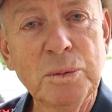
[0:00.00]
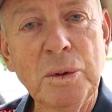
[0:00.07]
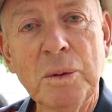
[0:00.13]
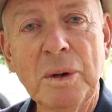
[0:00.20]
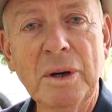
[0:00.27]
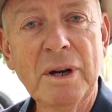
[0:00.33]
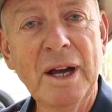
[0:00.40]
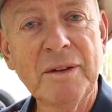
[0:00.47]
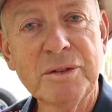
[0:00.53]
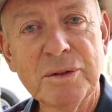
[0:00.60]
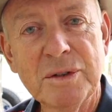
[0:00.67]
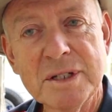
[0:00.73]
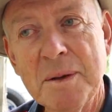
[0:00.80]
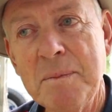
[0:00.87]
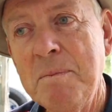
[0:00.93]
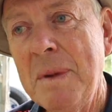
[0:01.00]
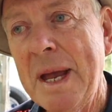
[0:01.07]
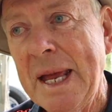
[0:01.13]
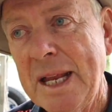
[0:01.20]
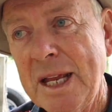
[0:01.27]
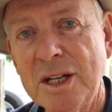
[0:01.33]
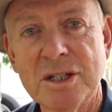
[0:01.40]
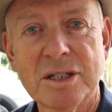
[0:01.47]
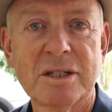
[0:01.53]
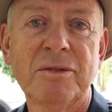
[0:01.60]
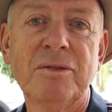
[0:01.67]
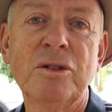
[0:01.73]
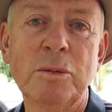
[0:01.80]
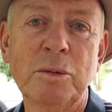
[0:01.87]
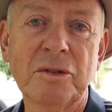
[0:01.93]
what we're after is a managed
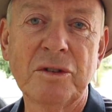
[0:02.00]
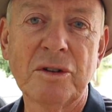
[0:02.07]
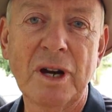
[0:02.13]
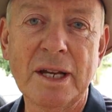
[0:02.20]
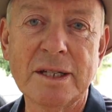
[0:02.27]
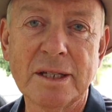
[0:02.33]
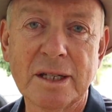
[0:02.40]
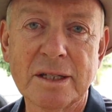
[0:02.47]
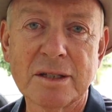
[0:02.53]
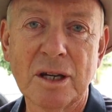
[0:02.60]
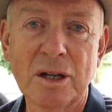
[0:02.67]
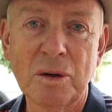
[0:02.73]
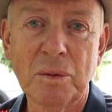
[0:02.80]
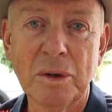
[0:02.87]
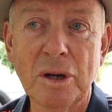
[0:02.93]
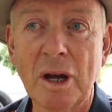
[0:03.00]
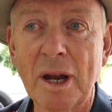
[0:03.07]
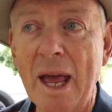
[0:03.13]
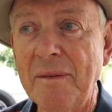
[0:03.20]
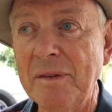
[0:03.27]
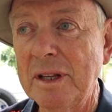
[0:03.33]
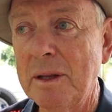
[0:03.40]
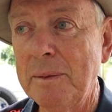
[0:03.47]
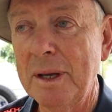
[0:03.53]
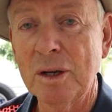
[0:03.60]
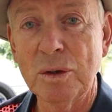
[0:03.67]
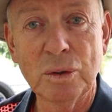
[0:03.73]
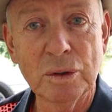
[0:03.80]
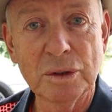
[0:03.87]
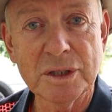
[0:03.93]
form of grazing. So we're not having them
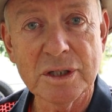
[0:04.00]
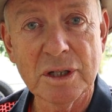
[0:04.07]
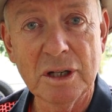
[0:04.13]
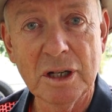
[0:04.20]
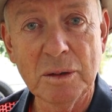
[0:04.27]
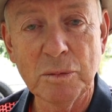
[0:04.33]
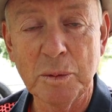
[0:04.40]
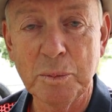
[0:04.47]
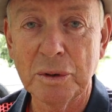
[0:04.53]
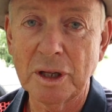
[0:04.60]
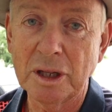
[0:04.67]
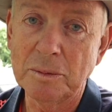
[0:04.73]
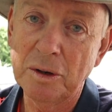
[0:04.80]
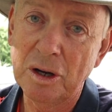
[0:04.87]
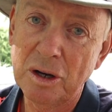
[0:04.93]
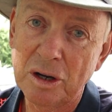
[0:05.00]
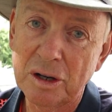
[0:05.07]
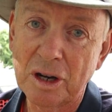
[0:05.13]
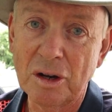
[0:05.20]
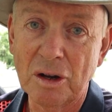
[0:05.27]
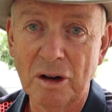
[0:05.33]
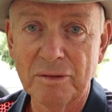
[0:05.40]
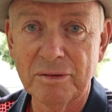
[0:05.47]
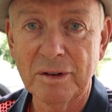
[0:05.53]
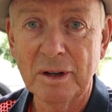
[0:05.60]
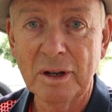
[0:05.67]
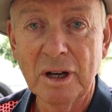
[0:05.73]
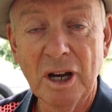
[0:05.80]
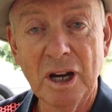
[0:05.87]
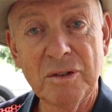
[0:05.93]
here all the time, we're putting them on and off
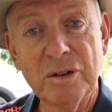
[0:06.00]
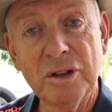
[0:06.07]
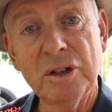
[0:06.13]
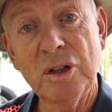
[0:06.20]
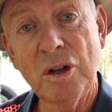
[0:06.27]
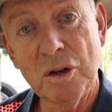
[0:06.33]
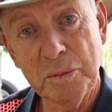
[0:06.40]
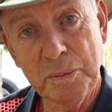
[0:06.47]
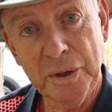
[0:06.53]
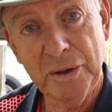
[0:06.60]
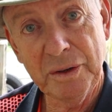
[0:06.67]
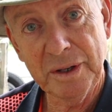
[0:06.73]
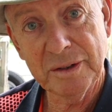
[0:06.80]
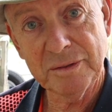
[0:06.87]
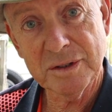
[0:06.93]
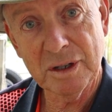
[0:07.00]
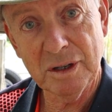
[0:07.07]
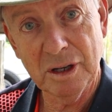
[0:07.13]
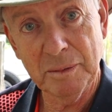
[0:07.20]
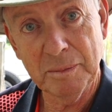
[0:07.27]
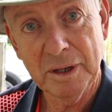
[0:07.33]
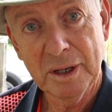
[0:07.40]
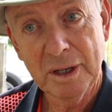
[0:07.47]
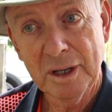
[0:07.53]
over a long period of time.